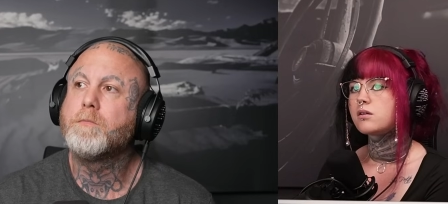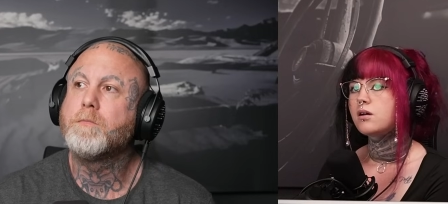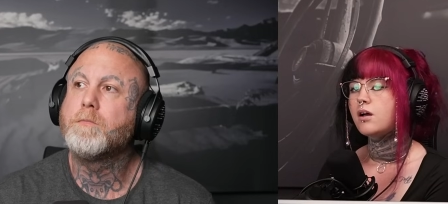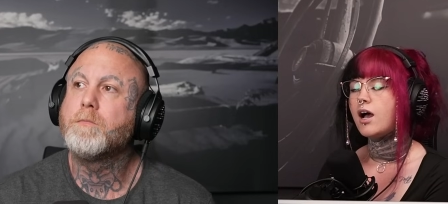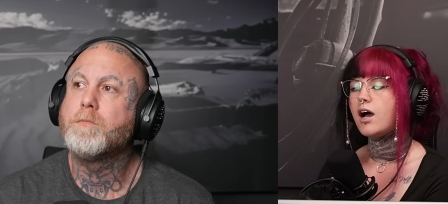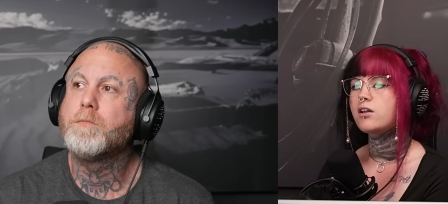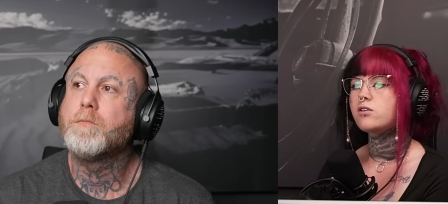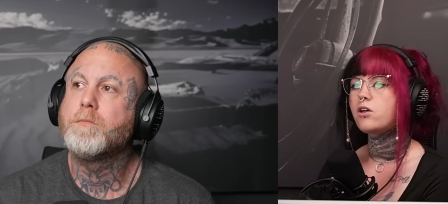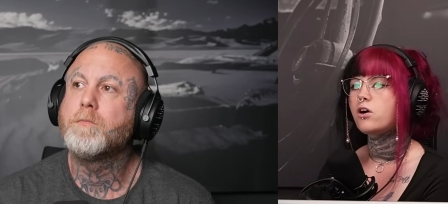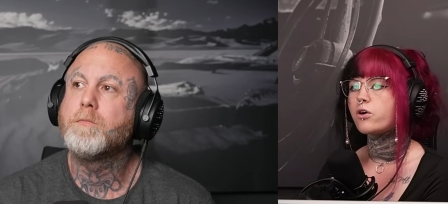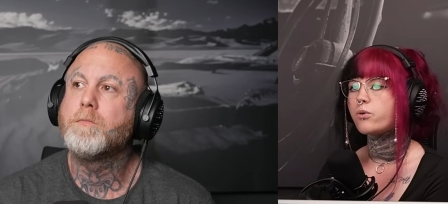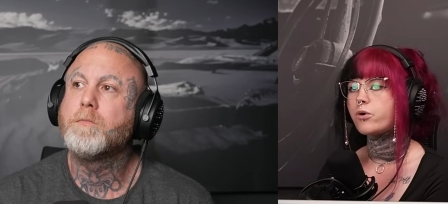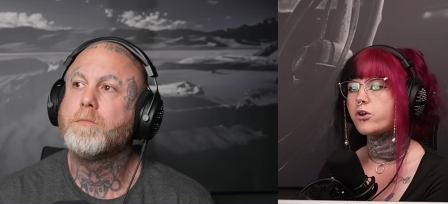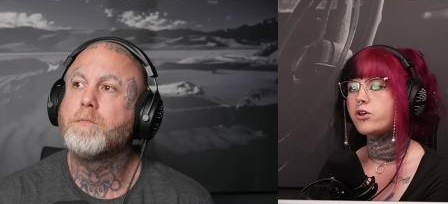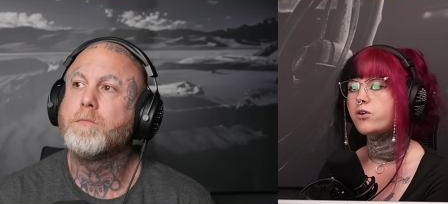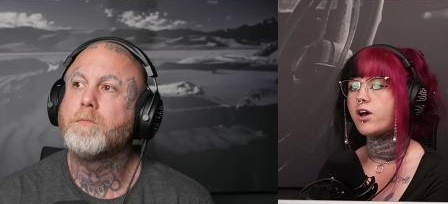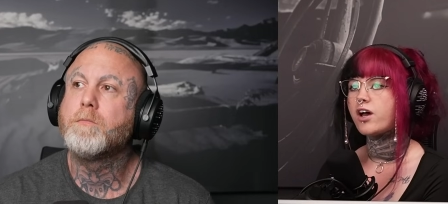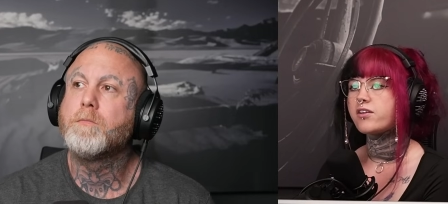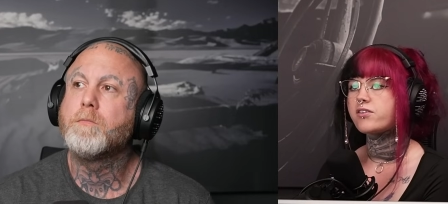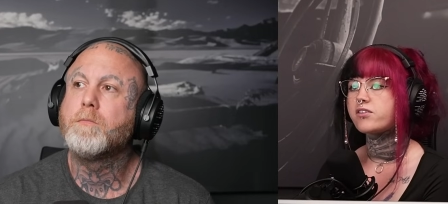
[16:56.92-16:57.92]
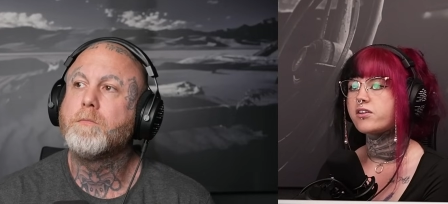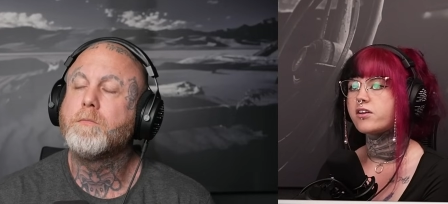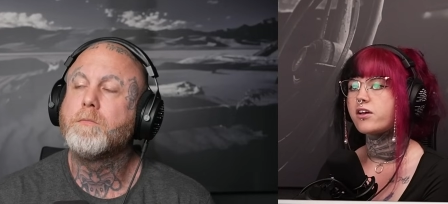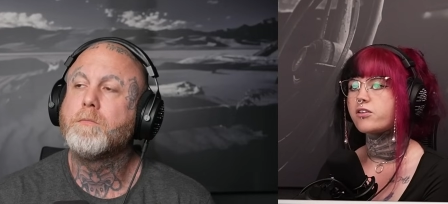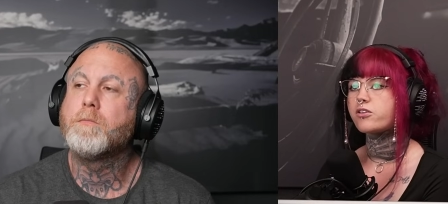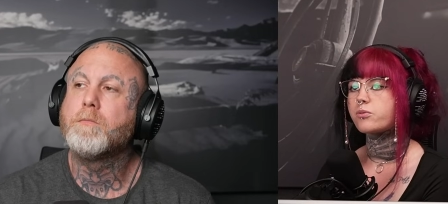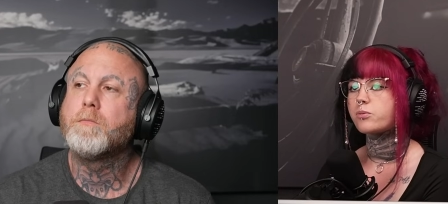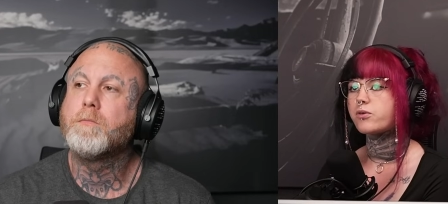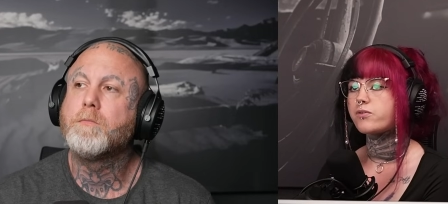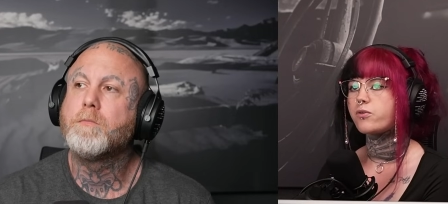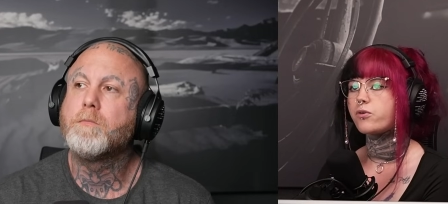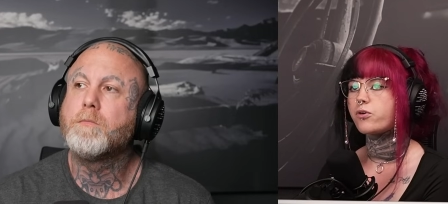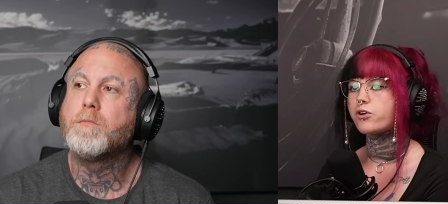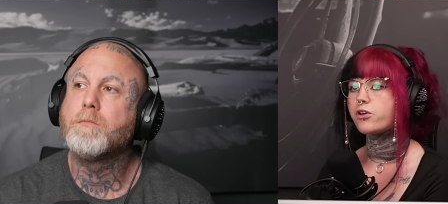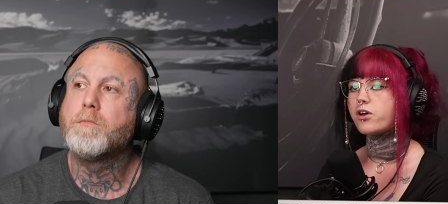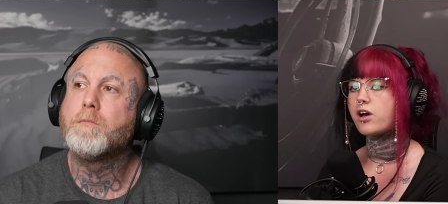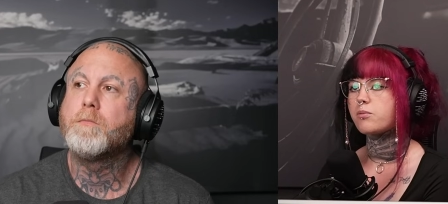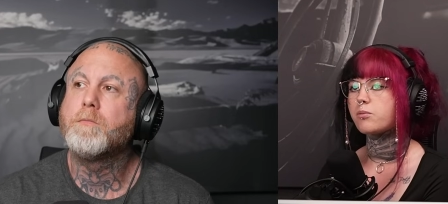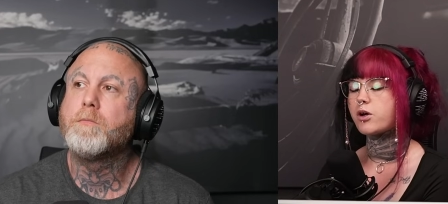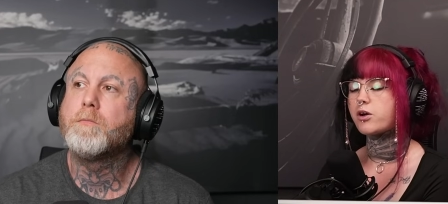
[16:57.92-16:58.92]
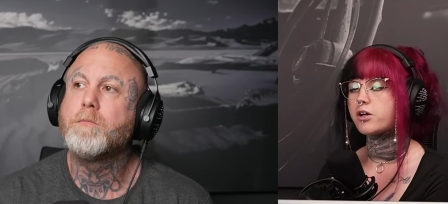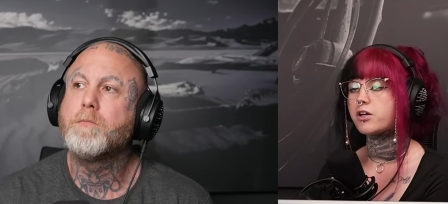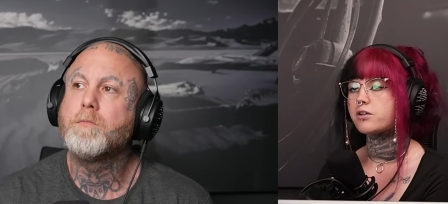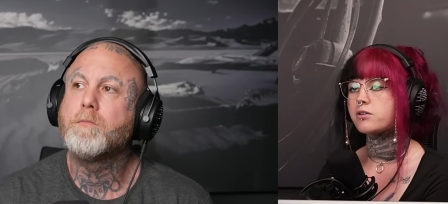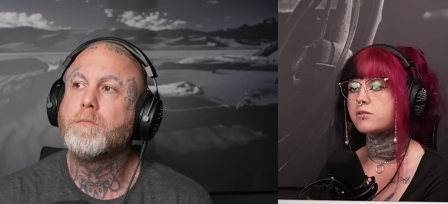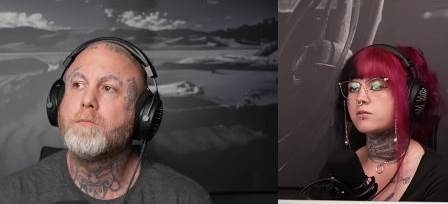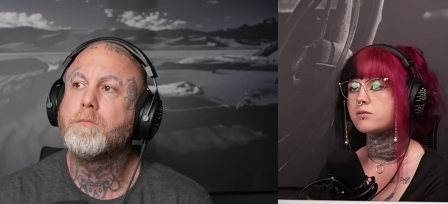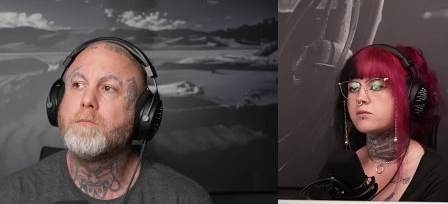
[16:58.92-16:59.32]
Speaker 1: How long were you guys together before you got married?